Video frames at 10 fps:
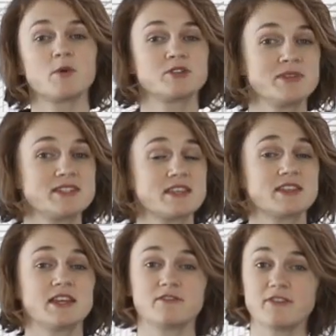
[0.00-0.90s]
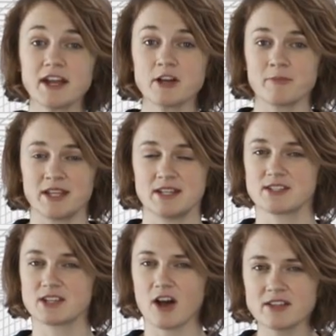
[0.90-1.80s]
which means that the environment
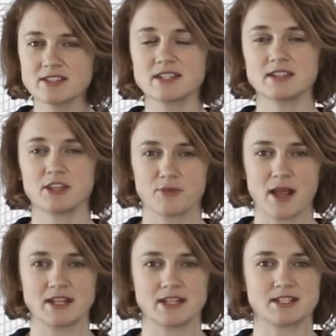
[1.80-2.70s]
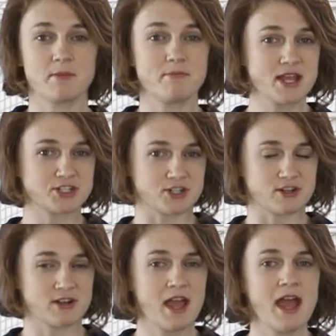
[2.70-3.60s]
is constantly threatening to
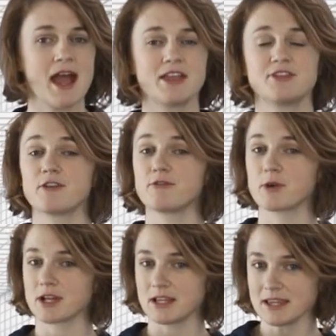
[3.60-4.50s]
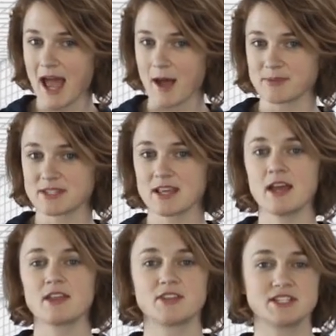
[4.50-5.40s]
measure, and therefore collapse,
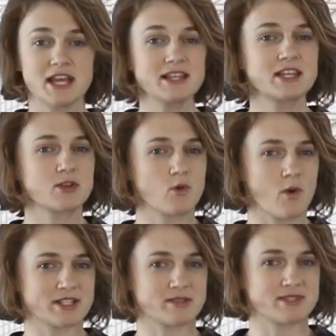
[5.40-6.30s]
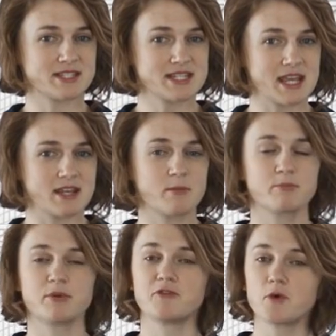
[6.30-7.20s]
the delicate quantum state
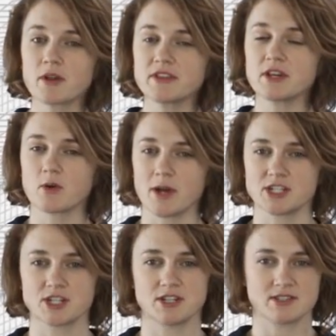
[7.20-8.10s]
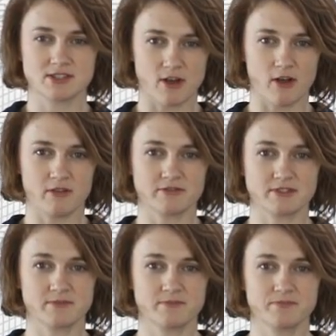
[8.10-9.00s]
before the equation is solved.